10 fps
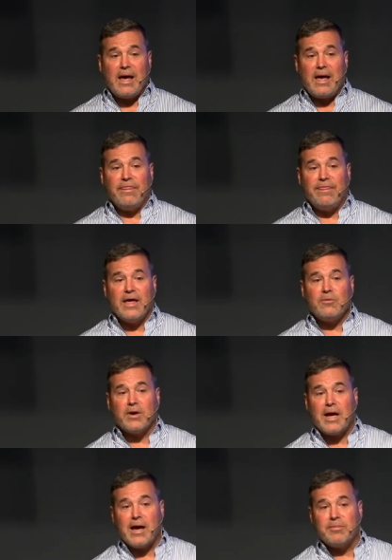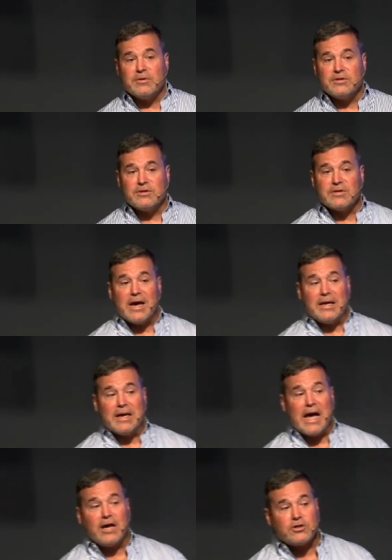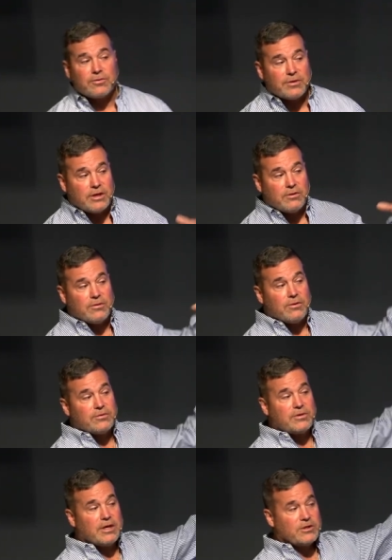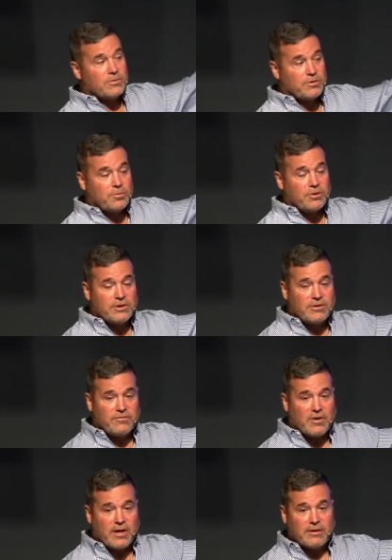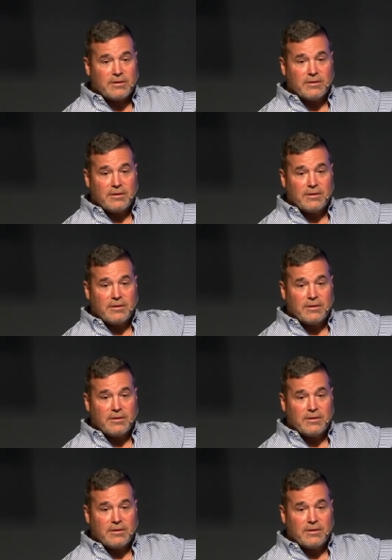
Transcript: And then what happens is I naturally do those things which please the Father.